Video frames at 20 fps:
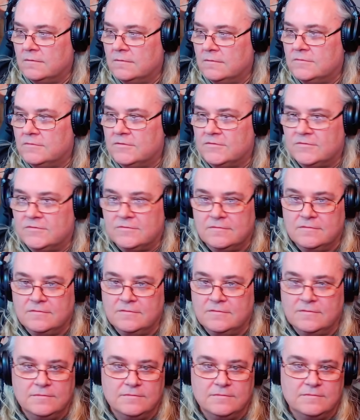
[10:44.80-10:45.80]
Just
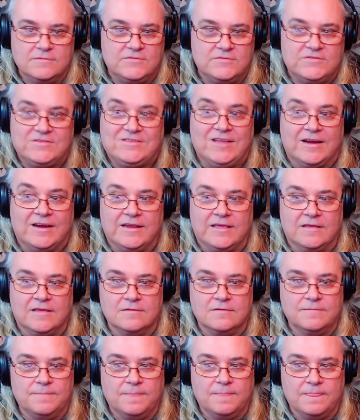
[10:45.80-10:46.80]
stunning.
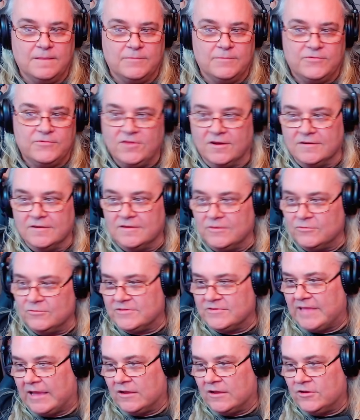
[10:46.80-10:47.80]
I'm stunned it was
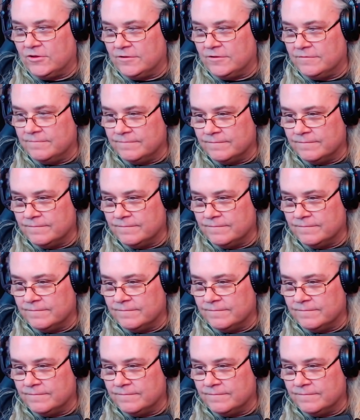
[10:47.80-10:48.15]
that good.